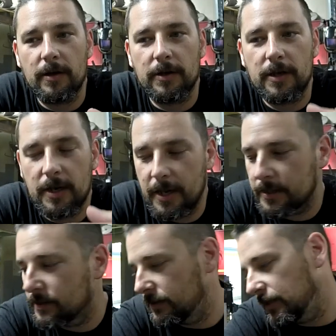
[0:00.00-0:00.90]
connect
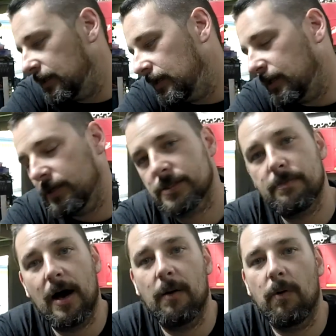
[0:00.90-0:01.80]
the
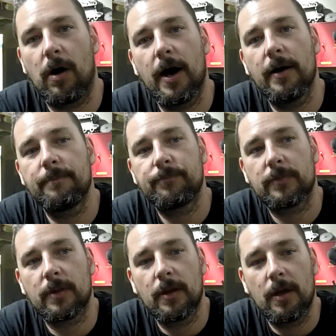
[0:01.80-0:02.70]
Smartwire
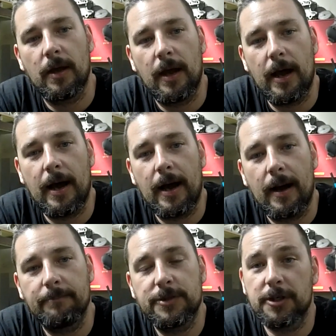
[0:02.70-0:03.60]

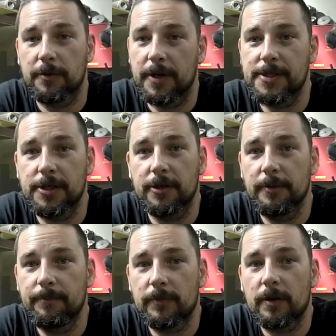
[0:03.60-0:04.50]
to your ECU
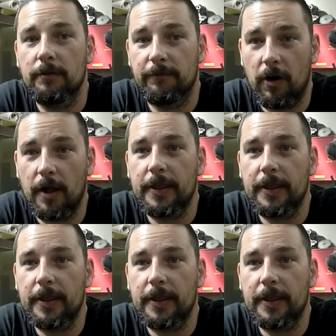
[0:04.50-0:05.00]
via the